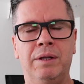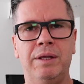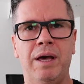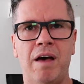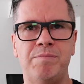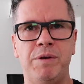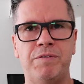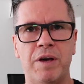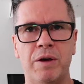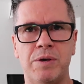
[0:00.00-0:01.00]
there have been
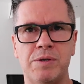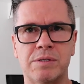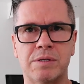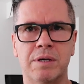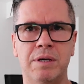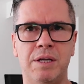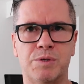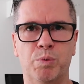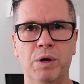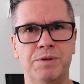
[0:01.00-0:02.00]
failures.
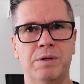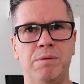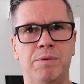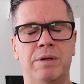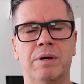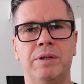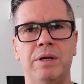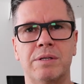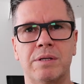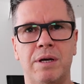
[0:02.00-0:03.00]
It's well documented on
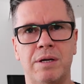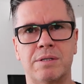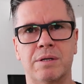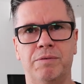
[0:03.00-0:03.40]
the internet,